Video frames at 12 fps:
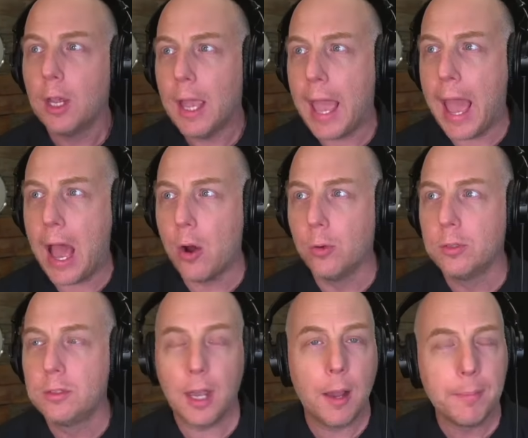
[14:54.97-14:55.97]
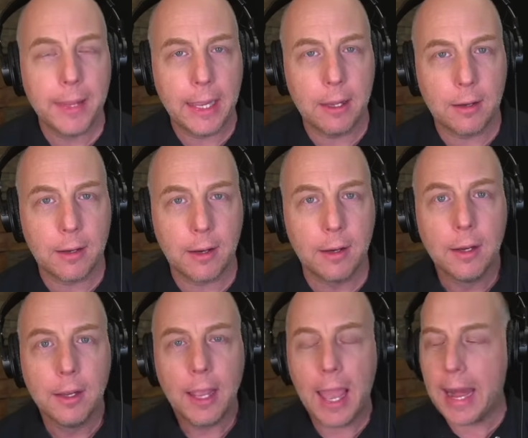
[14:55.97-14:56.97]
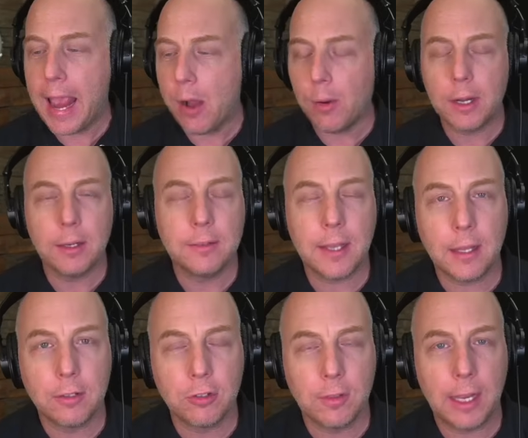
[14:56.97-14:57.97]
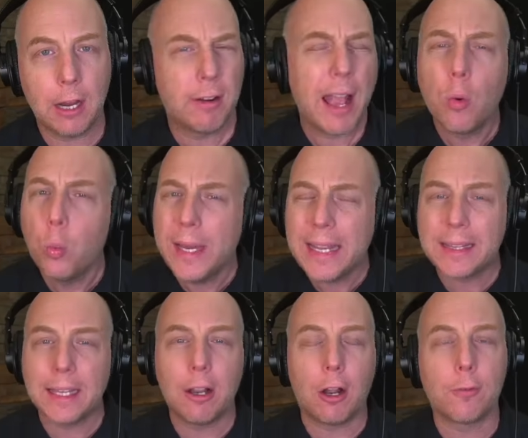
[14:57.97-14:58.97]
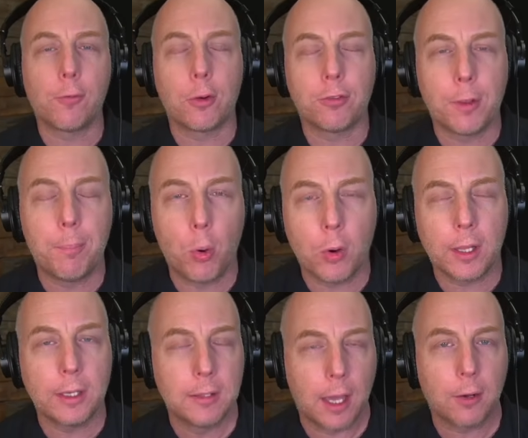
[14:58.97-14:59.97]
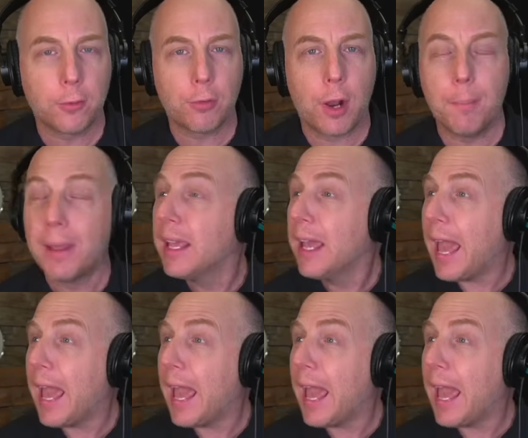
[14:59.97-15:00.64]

how dumb they are and how unintelligent they are and how weak they are for supporting Donald Trump.